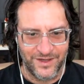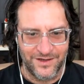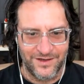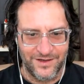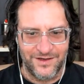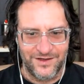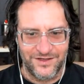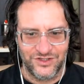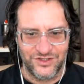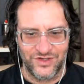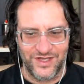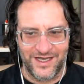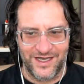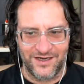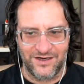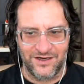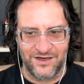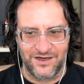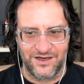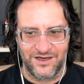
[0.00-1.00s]
so
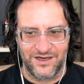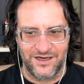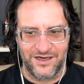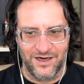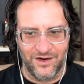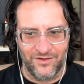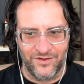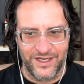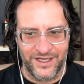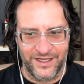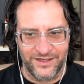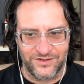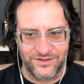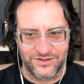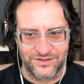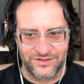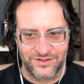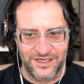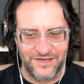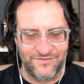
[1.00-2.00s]
that,
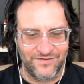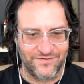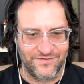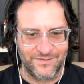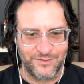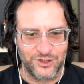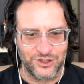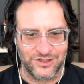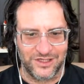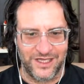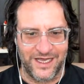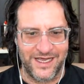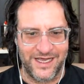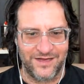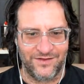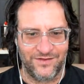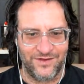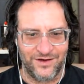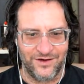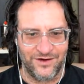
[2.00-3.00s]
it's, even if I'm just
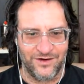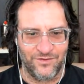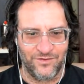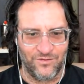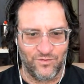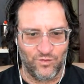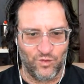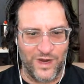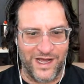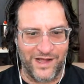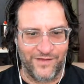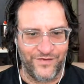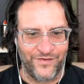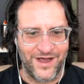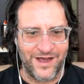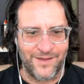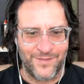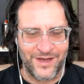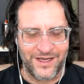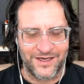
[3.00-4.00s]
laying there wound
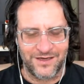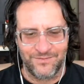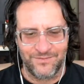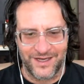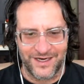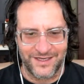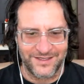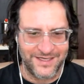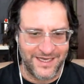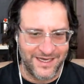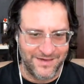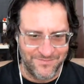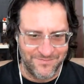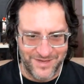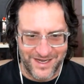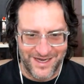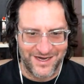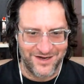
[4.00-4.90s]
up, I can meditate in bed.